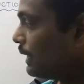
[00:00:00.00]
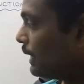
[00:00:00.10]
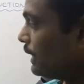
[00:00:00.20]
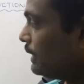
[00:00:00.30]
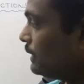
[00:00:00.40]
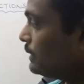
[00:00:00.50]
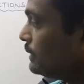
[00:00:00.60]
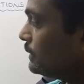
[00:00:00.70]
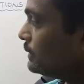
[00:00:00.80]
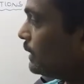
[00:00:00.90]
And
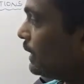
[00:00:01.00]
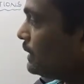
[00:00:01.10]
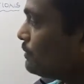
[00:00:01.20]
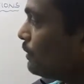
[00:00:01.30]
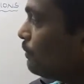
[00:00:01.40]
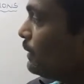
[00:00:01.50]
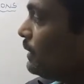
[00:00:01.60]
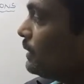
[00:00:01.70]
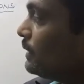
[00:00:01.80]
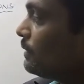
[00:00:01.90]
the range will
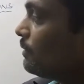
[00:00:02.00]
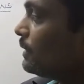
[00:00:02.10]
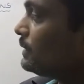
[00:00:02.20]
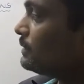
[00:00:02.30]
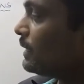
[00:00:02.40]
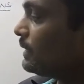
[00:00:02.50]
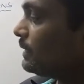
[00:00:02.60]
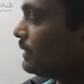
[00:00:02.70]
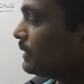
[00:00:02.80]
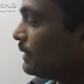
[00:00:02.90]
be, it will reach 90
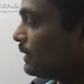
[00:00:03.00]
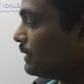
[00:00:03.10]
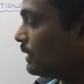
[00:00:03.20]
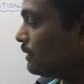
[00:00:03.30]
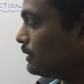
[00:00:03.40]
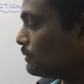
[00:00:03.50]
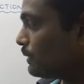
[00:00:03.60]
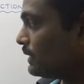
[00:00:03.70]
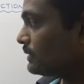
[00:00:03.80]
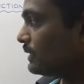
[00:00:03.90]
degree and it will reach
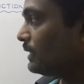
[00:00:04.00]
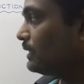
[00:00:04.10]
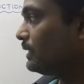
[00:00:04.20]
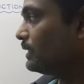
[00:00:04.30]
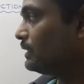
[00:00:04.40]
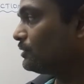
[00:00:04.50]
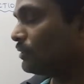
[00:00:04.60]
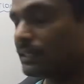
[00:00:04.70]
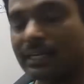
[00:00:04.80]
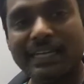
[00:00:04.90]
minus 90 degree. So
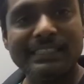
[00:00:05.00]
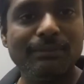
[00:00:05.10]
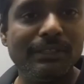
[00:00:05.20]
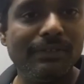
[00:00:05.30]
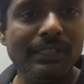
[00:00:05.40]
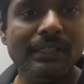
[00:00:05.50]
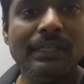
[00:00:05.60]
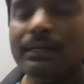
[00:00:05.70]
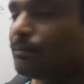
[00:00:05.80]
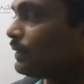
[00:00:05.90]
it lies between
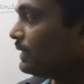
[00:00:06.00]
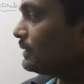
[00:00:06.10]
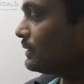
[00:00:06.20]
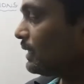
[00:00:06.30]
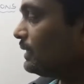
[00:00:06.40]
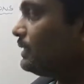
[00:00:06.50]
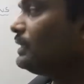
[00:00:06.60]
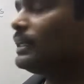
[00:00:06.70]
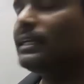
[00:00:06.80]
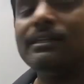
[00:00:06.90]
minus 90
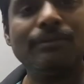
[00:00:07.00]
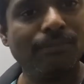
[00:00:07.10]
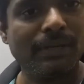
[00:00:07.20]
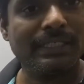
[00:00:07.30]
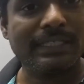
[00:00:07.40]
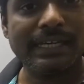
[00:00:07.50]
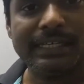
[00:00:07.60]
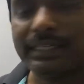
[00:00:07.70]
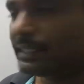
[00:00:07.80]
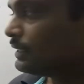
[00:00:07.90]
and plus
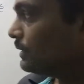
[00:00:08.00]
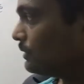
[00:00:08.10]
90.